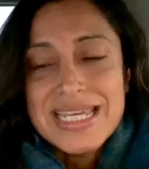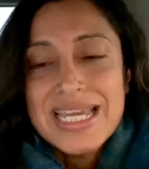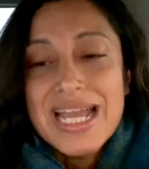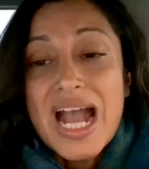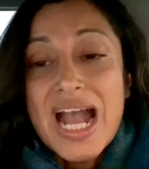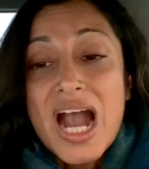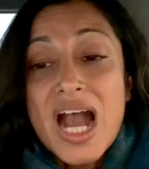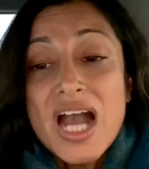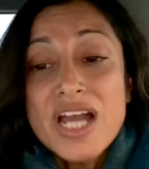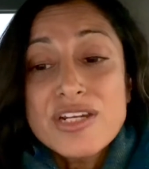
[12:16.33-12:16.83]

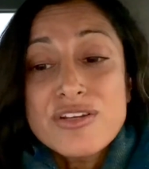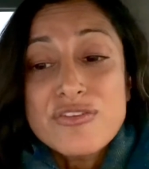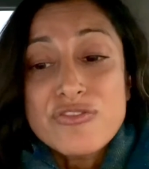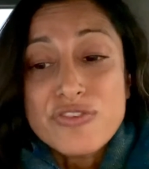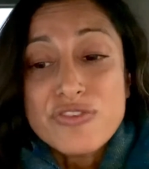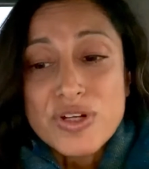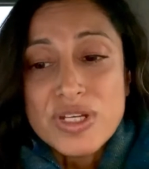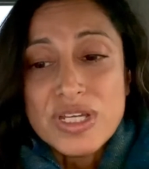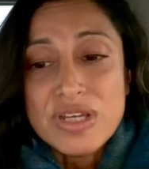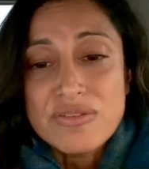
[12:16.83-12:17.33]

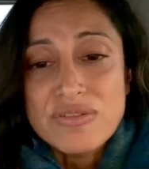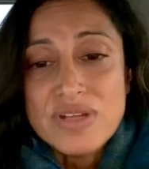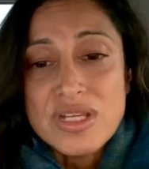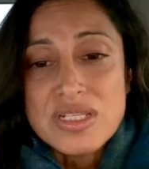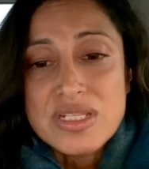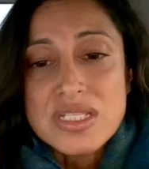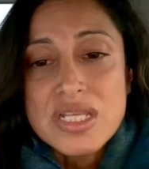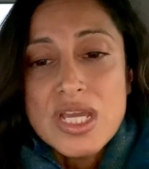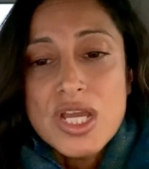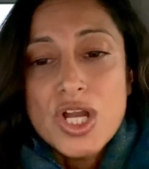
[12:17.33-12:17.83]

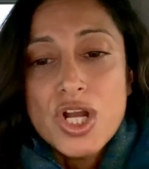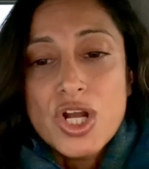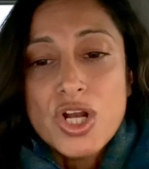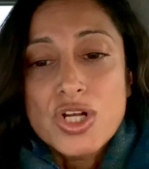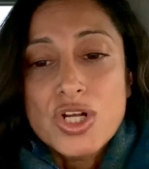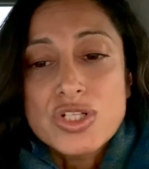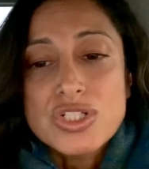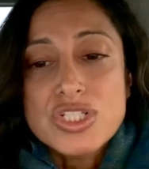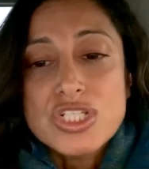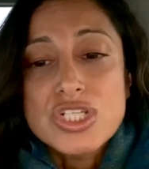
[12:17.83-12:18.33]
unforgiveness
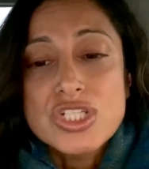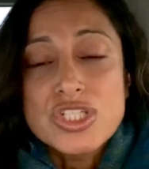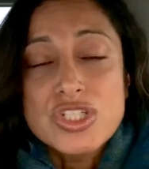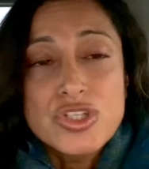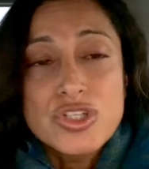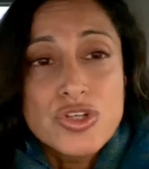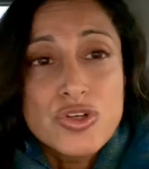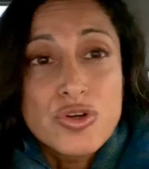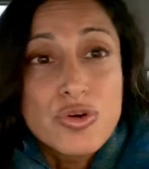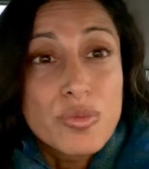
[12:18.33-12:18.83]
hurts
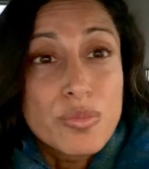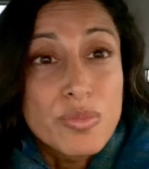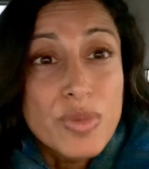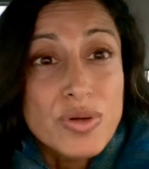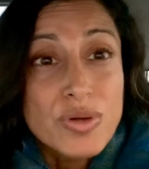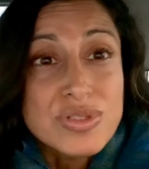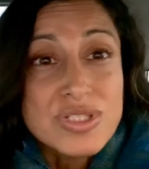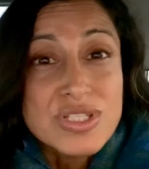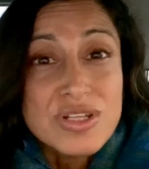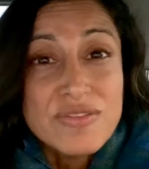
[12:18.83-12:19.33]
you
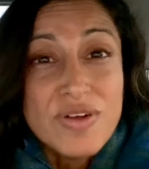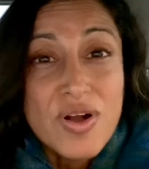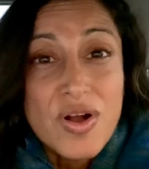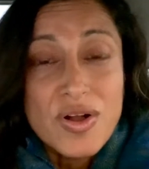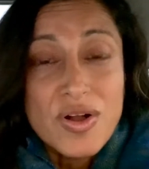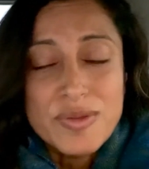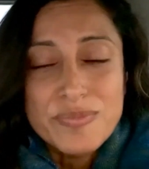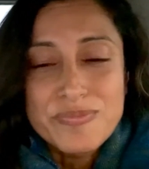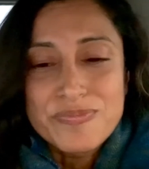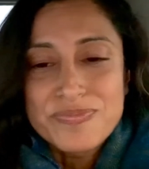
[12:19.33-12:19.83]
most of
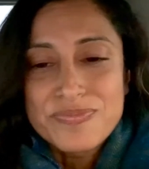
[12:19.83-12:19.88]
all.